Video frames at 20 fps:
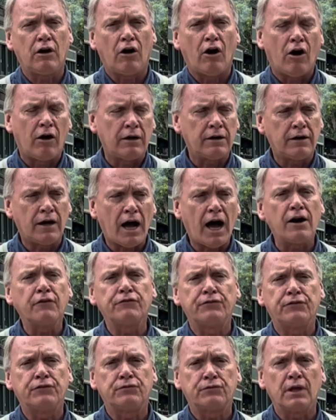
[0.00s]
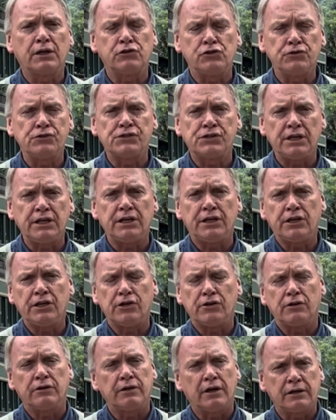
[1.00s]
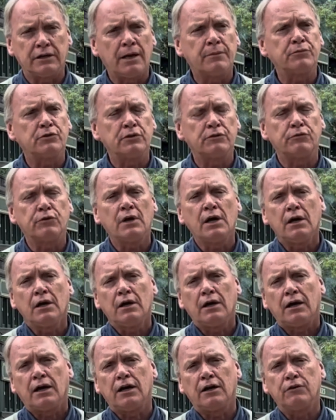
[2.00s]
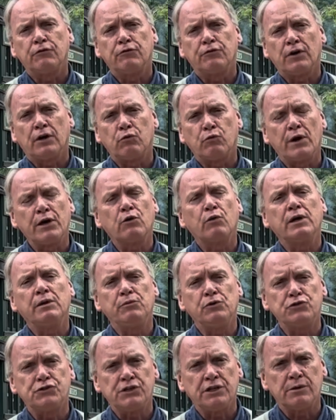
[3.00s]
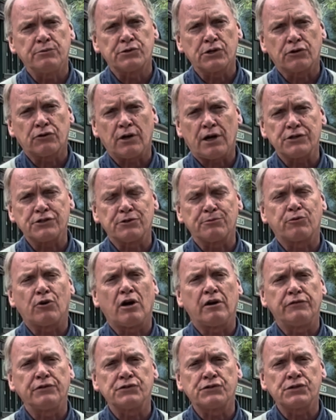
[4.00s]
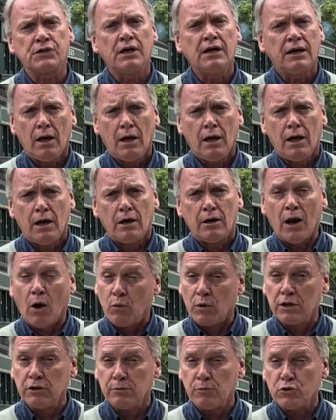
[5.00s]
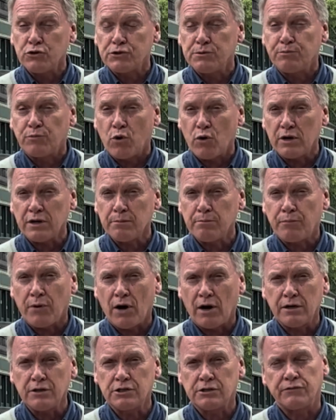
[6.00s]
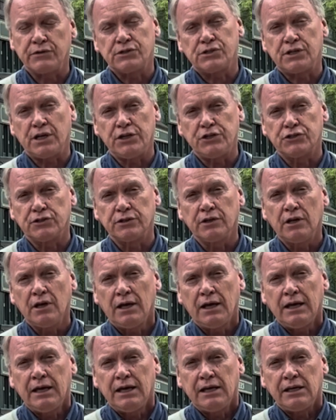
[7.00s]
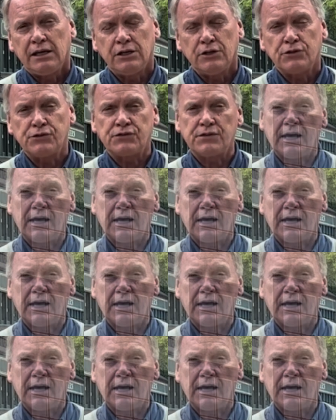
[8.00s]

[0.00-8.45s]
that you see here in a number of railway museums across the province. Now, one of the most important parts of a station is